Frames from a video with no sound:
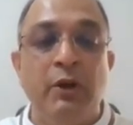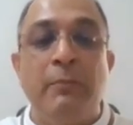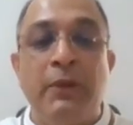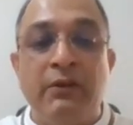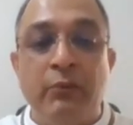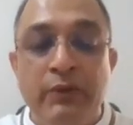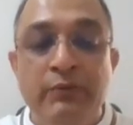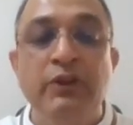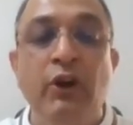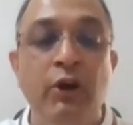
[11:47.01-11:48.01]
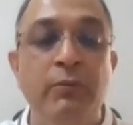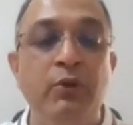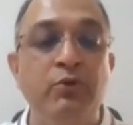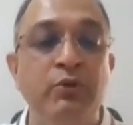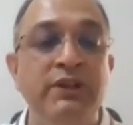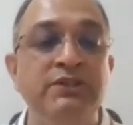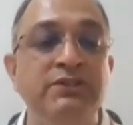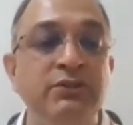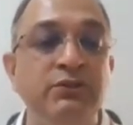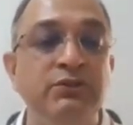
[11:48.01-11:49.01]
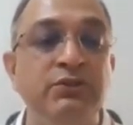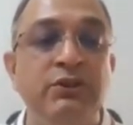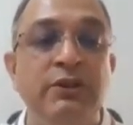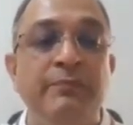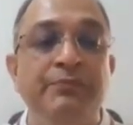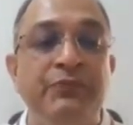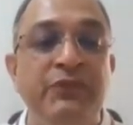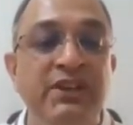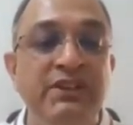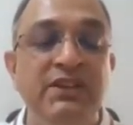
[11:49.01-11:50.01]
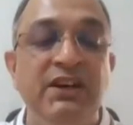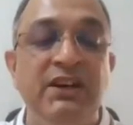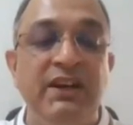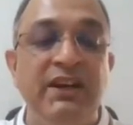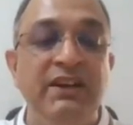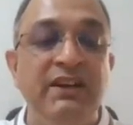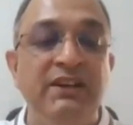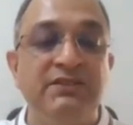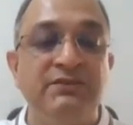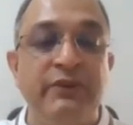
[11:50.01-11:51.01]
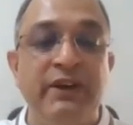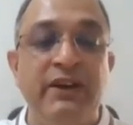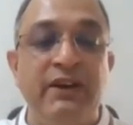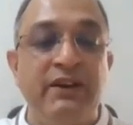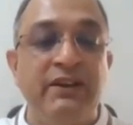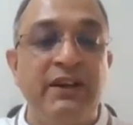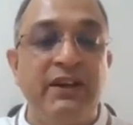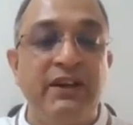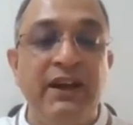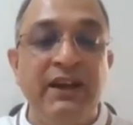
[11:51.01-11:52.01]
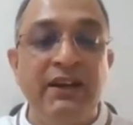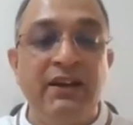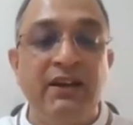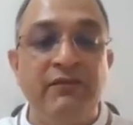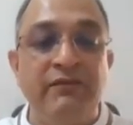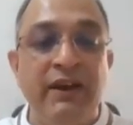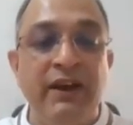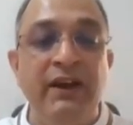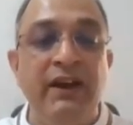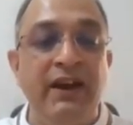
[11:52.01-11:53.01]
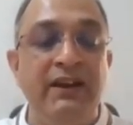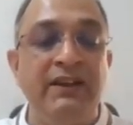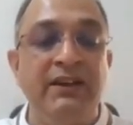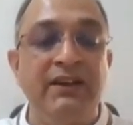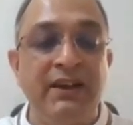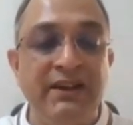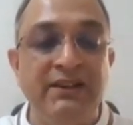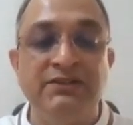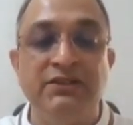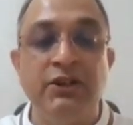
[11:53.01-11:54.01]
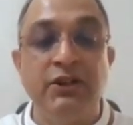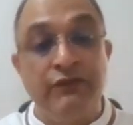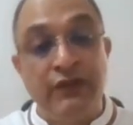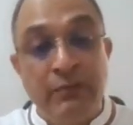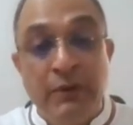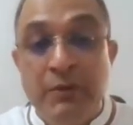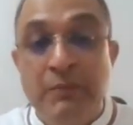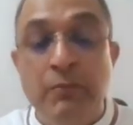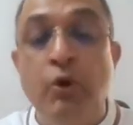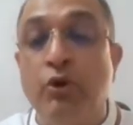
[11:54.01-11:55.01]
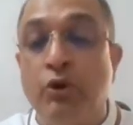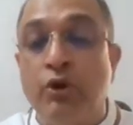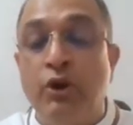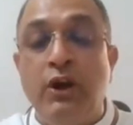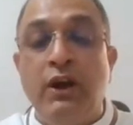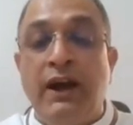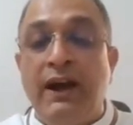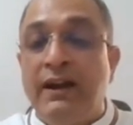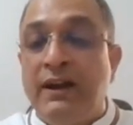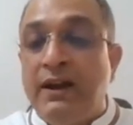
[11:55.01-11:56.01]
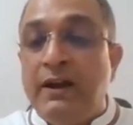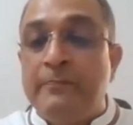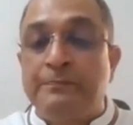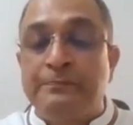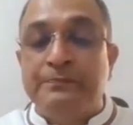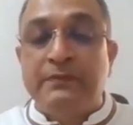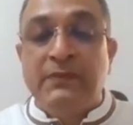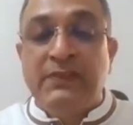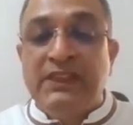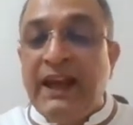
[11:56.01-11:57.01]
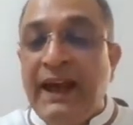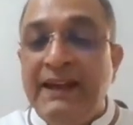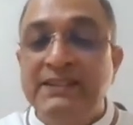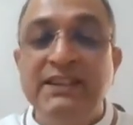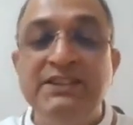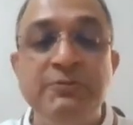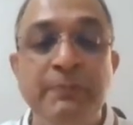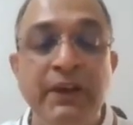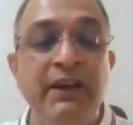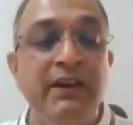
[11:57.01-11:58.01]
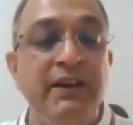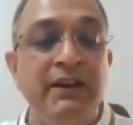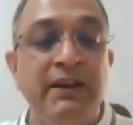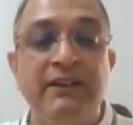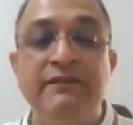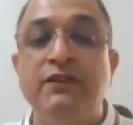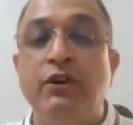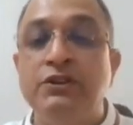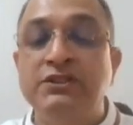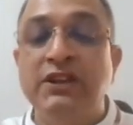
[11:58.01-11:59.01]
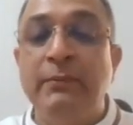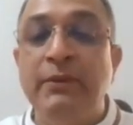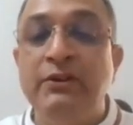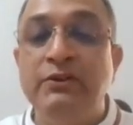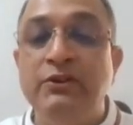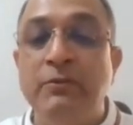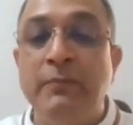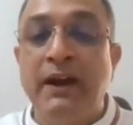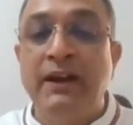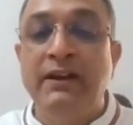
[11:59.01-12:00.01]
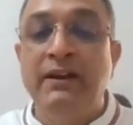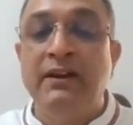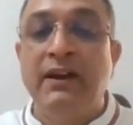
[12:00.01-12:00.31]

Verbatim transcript: But when we talk about today's youth, these are areas where they are getting aware and they are getting assertive. There may be more. And as I speak, if thoughts come into your mind